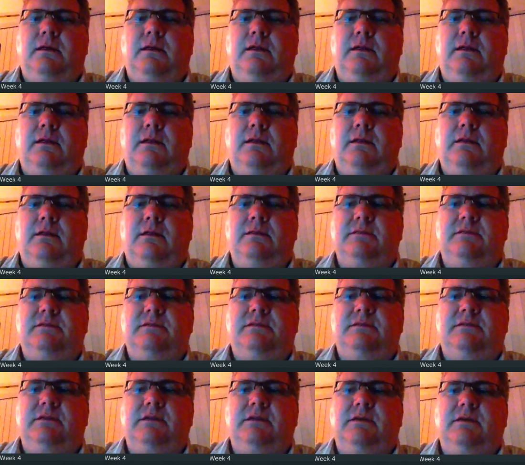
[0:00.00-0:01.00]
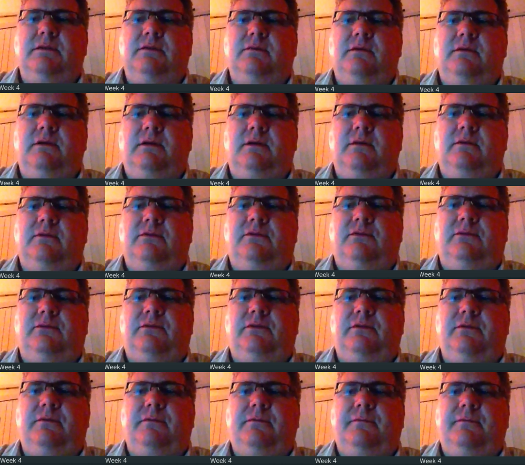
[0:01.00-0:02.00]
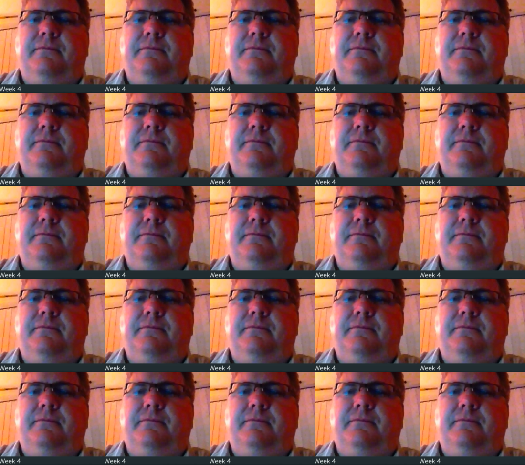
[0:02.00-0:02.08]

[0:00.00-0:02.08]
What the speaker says: Let's see who else.